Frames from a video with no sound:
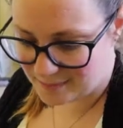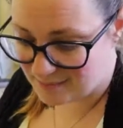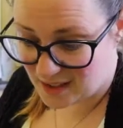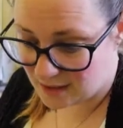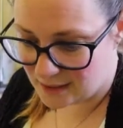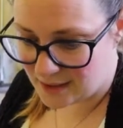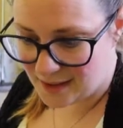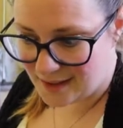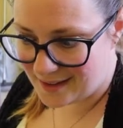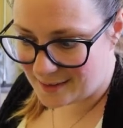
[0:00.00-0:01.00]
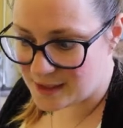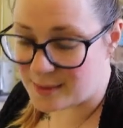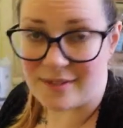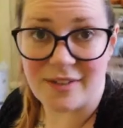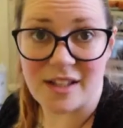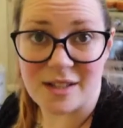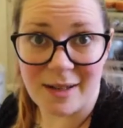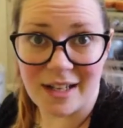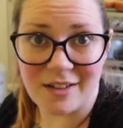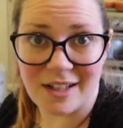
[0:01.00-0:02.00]
Yeah, I'm just waiting for those to
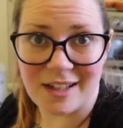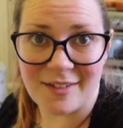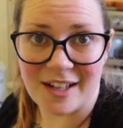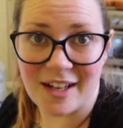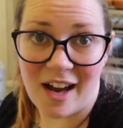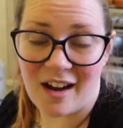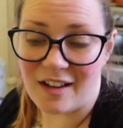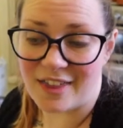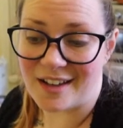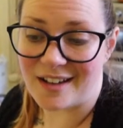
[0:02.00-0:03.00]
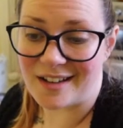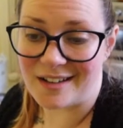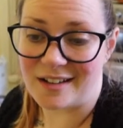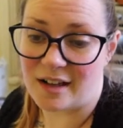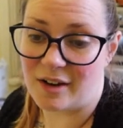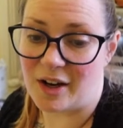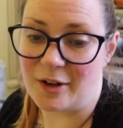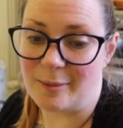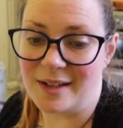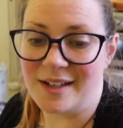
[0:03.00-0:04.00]
bake really, then I'm going to get Arthur and go
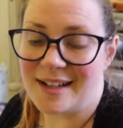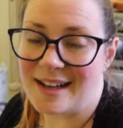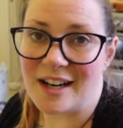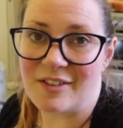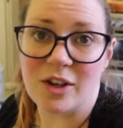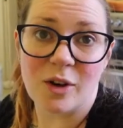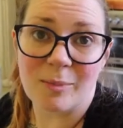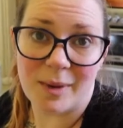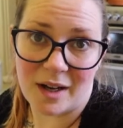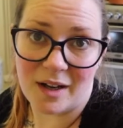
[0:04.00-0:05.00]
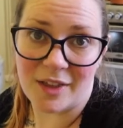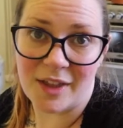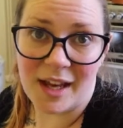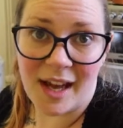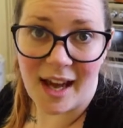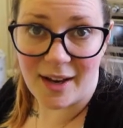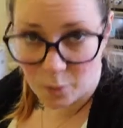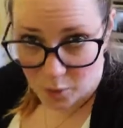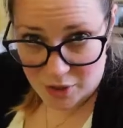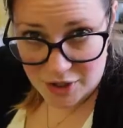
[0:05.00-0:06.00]
home and have a long bath and
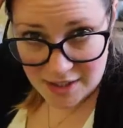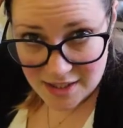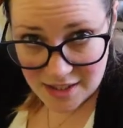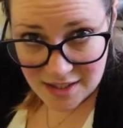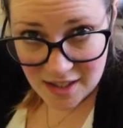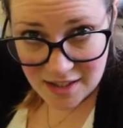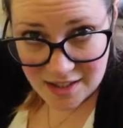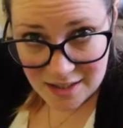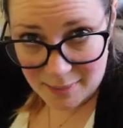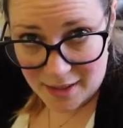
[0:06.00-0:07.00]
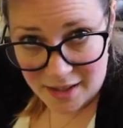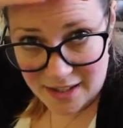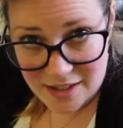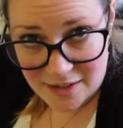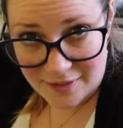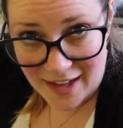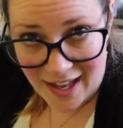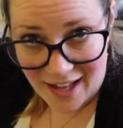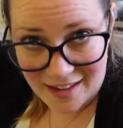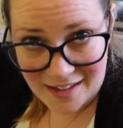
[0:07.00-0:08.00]
wash this disgusting barnet of
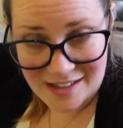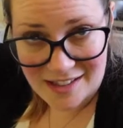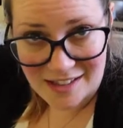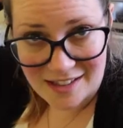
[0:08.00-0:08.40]
hair that